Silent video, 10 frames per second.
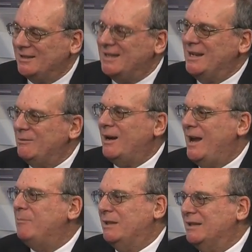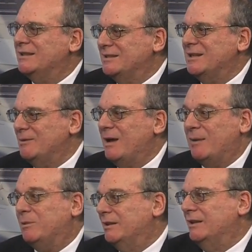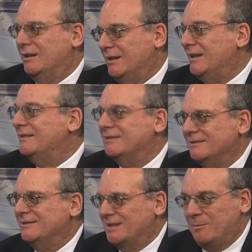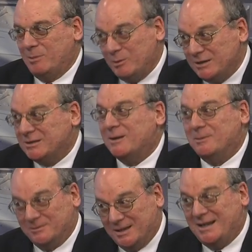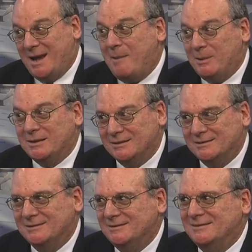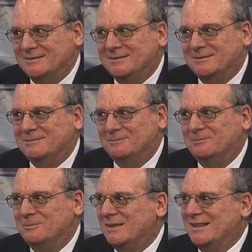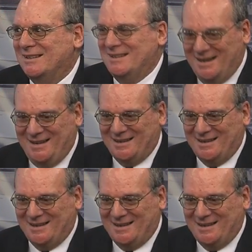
They never happen in the city of Abilene. And then a couple of weeks ago, it Until happened. a couple of weeks ago, they, they did go around yeah.